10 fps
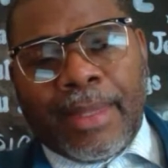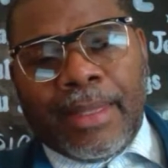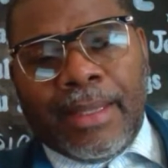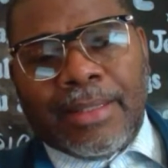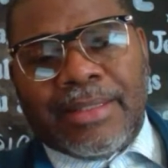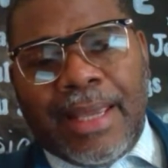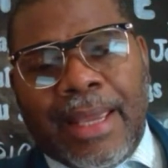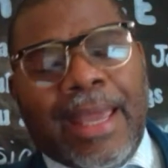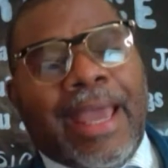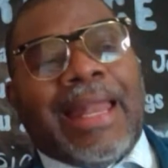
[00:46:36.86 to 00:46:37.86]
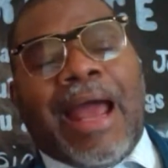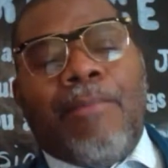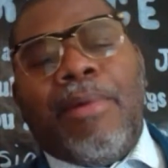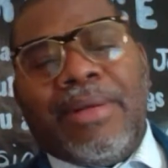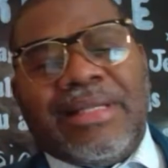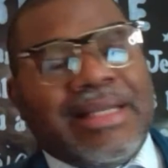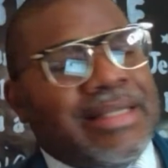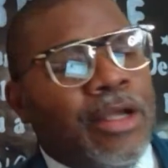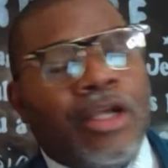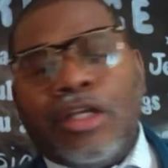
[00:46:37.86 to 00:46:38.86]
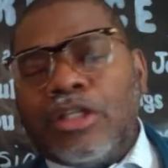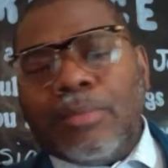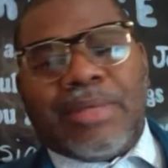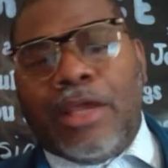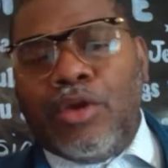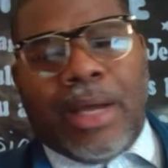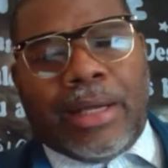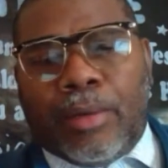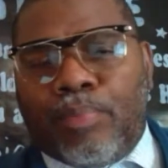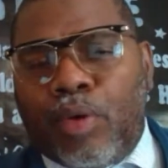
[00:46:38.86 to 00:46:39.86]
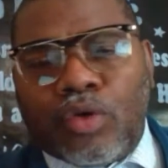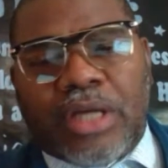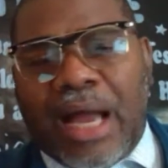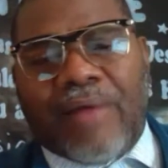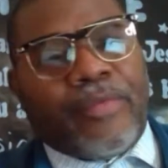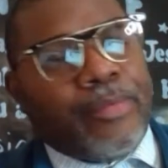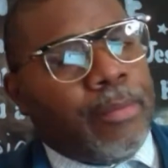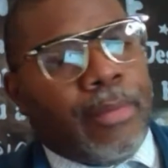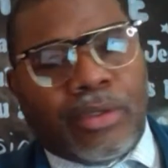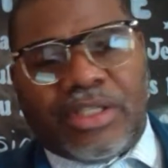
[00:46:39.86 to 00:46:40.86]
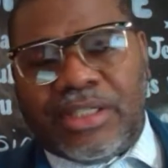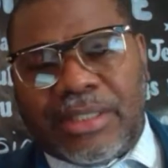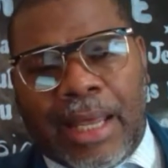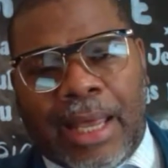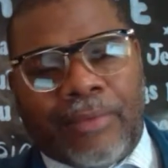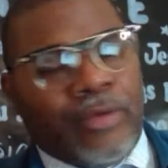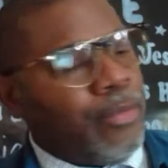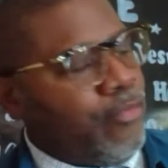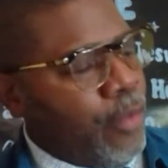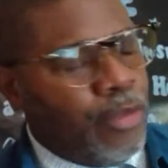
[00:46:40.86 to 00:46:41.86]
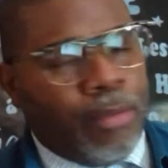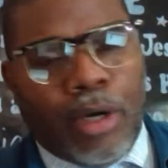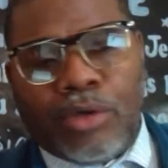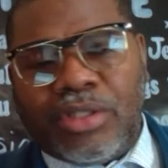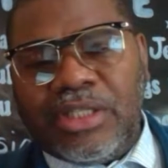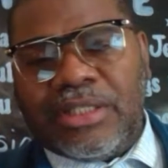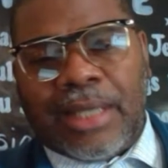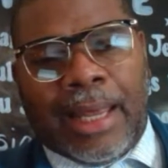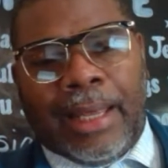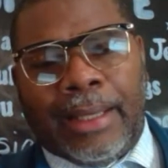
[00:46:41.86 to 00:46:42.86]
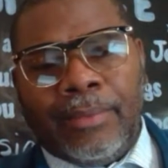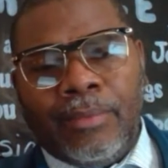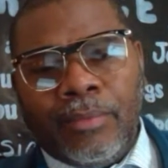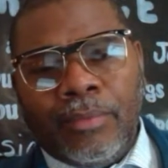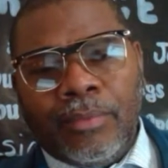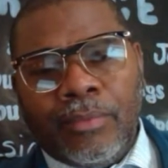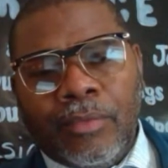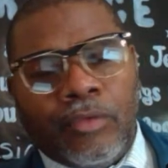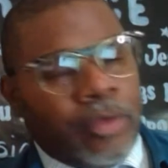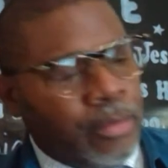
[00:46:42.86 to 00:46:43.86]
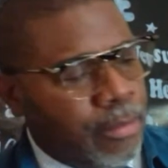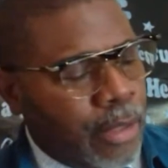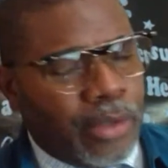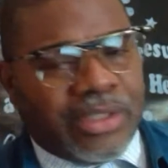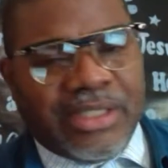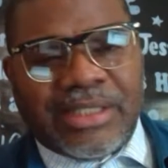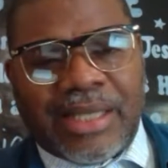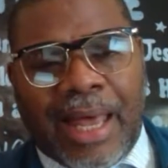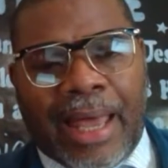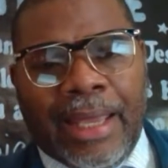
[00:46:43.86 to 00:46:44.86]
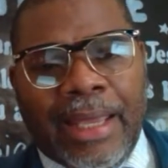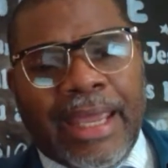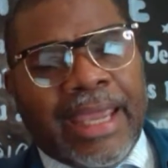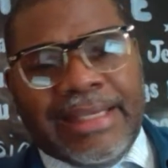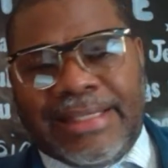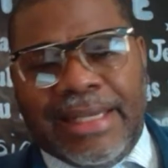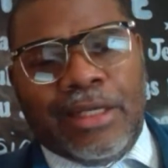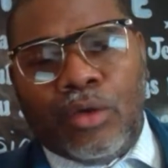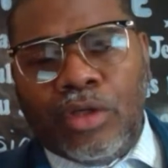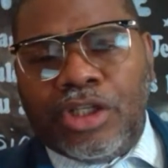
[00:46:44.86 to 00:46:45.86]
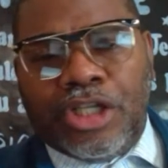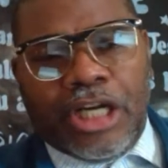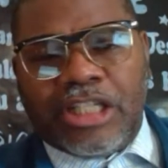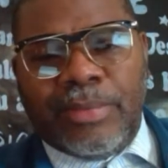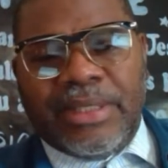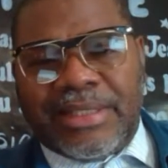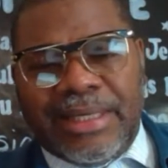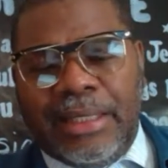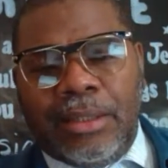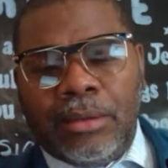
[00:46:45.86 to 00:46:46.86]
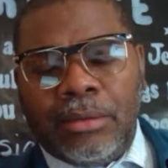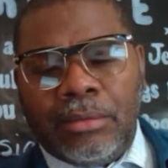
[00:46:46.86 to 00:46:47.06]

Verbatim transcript: You understand? And I remember, listen, sometimes you got to approach God from the mercy side, from, from the mercy side, from the mercy side. He's sitting on the judgment seat.